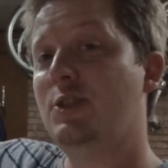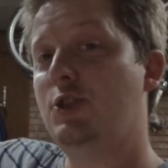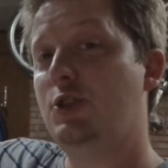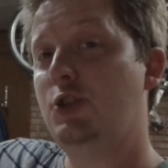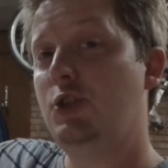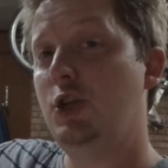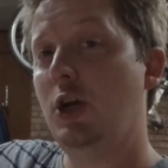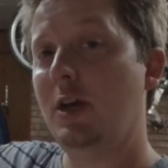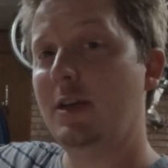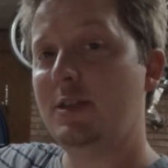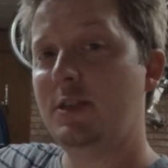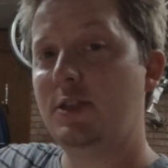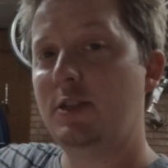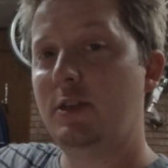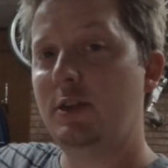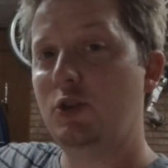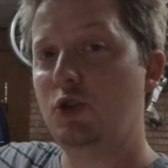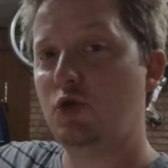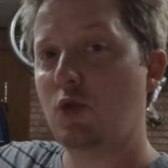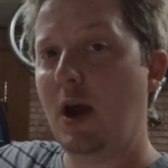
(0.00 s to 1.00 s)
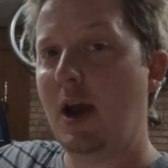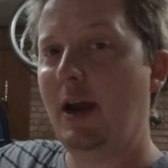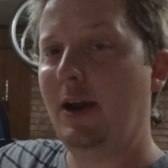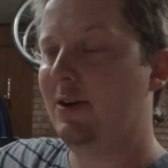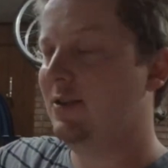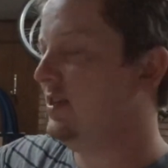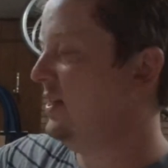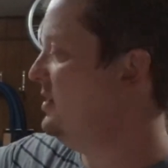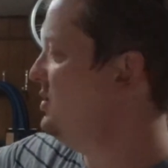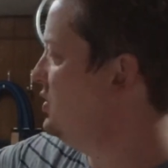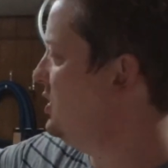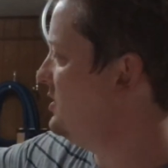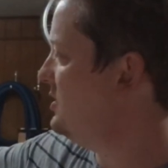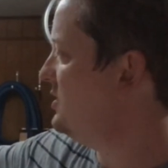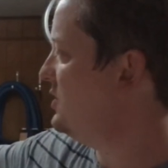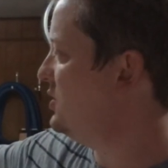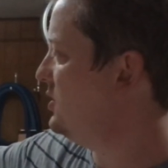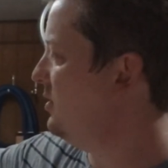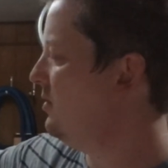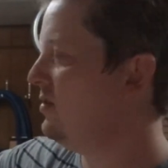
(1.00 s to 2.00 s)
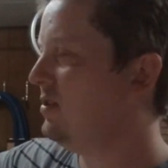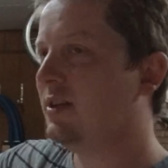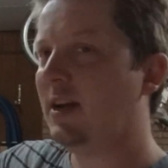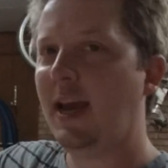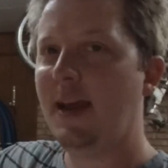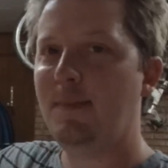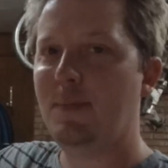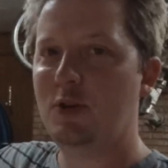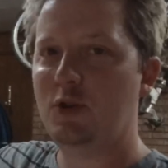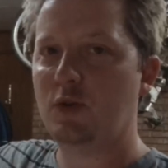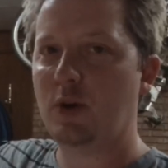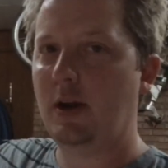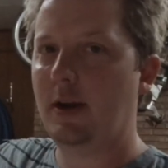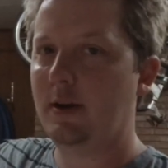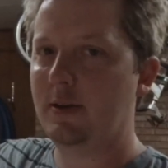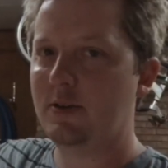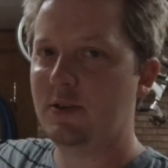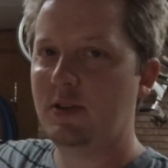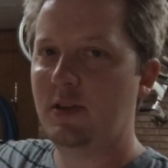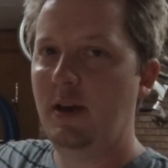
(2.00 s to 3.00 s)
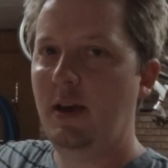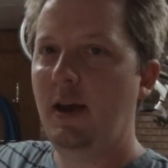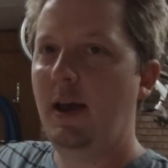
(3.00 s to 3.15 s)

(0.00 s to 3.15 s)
just dryers and just a certain type of dryers.